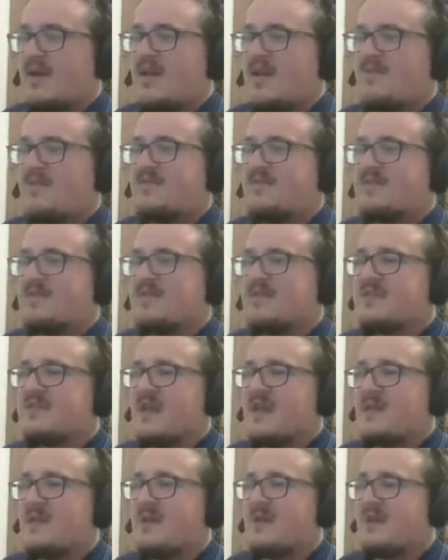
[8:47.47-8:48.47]
up in the car. If
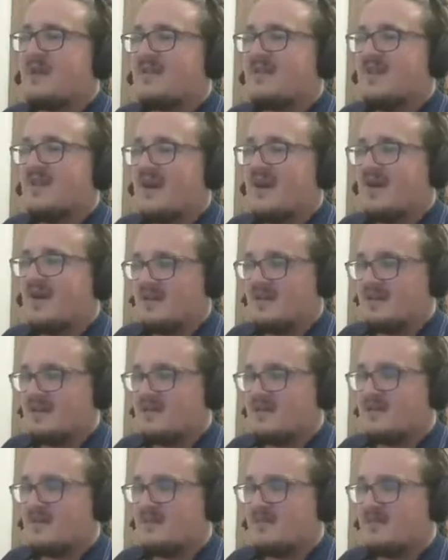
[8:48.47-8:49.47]
somebody dies...
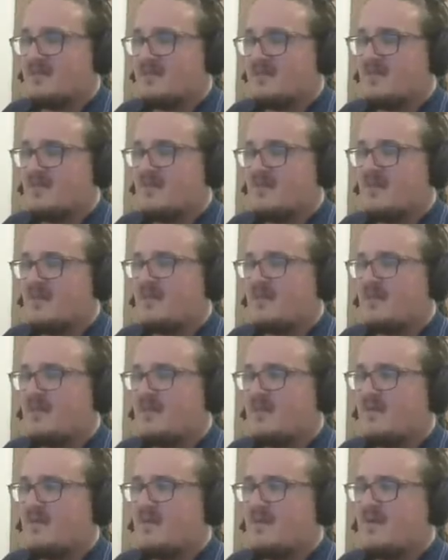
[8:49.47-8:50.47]
Yeah, just...
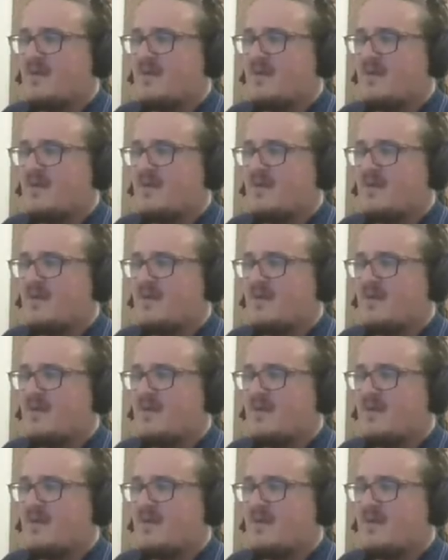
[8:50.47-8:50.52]
Wait,